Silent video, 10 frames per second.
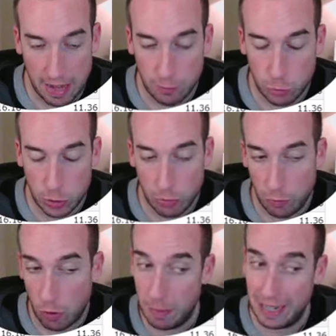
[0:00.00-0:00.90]
End of
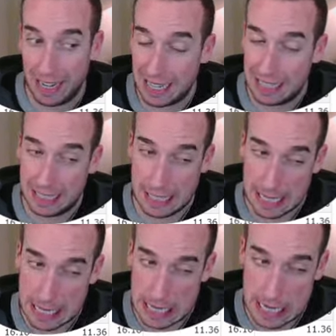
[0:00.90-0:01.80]
2024, I'm gonna guess
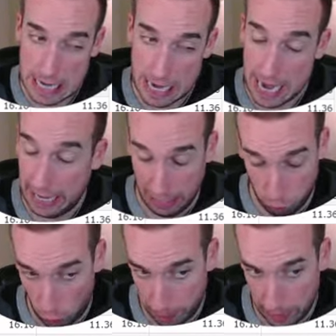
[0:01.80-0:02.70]

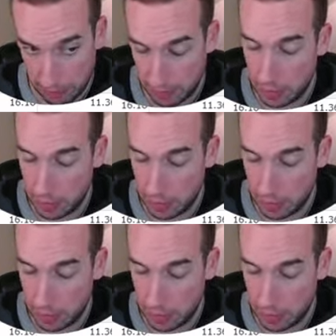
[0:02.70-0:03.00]
negative one mil.